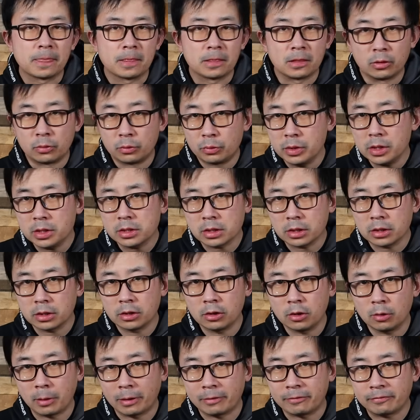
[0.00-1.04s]
The reason
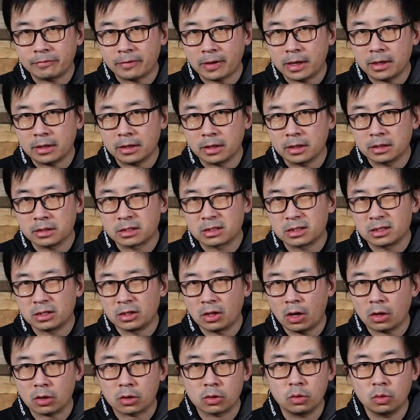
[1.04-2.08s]
you might find it
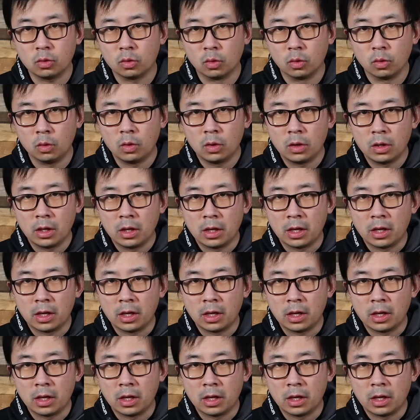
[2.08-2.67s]
not cool